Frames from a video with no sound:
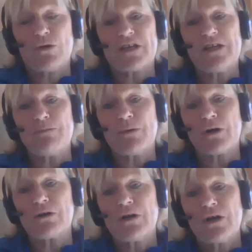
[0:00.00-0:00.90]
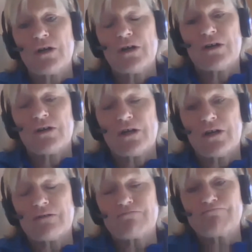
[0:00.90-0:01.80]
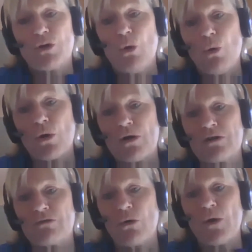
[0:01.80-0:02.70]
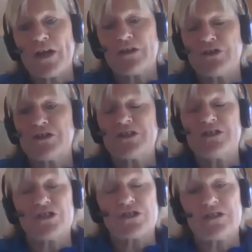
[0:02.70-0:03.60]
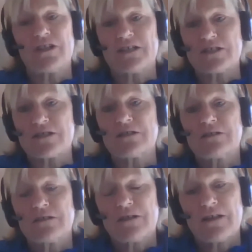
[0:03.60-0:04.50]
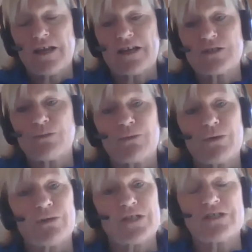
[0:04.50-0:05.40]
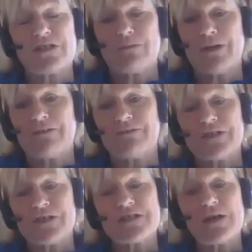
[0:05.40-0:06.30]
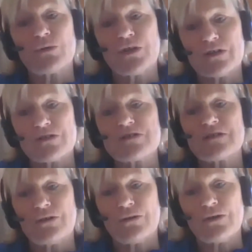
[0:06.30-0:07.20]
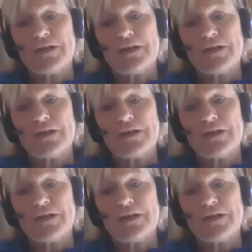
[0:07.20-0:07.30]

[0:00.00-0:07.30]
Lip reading: to keep our corn growing in good condition, that's when we really see the benefits out here. So